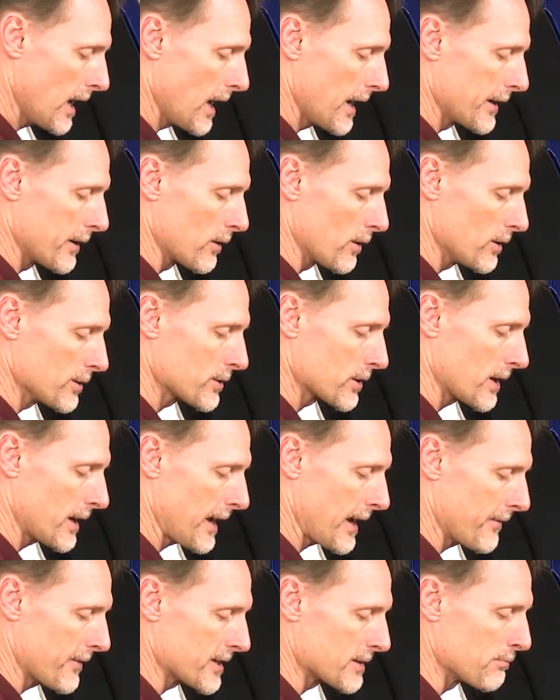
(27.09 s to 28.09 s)
You're also going
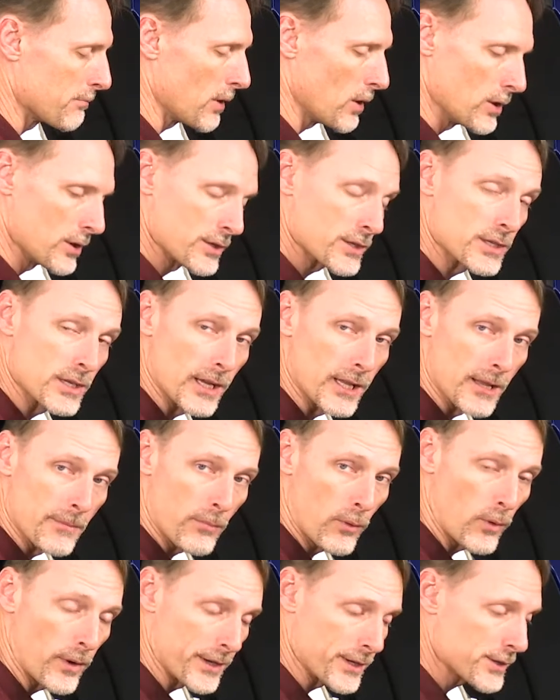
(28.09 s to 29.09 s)
to have this ball stud that
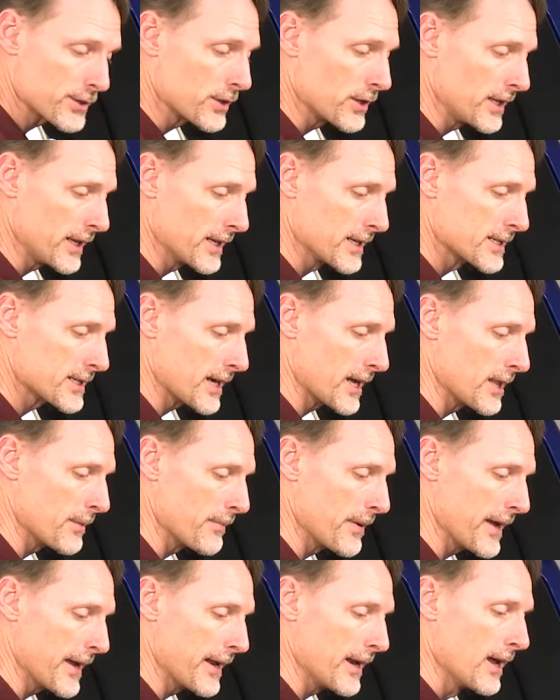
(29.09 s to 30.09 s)
points to the inside of the
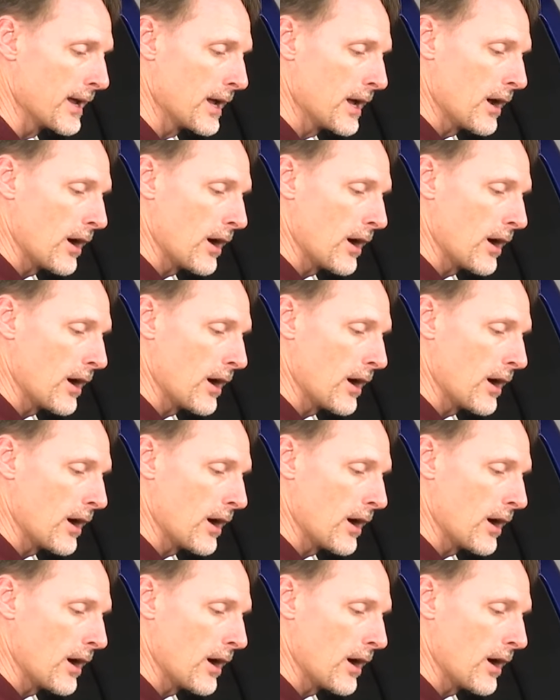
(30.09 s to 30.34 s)
bed.